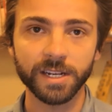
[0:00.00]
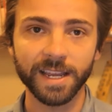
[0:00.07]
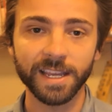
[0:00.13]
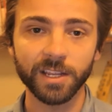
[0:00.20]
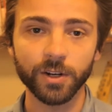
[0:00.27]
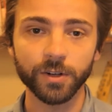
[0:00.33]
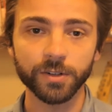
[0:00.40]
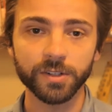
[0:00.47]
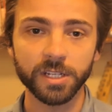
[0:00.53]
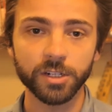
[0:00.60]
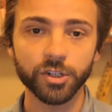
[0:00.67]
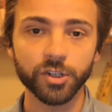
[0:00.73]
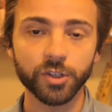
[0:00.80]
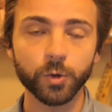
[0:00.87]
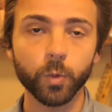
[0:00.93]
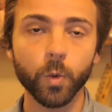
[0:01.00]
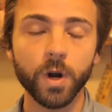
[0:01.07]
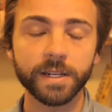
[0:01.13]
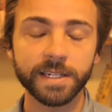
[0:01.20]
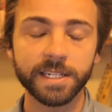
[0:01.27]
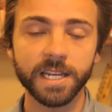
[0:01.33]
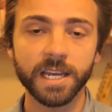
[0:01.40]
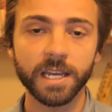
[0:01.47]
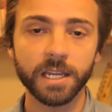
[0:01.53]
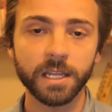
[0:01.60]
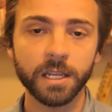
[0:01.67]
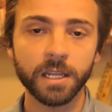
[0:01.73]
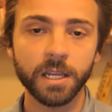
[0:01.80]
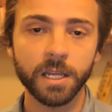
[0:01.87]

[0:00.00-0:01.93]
acres in just one day,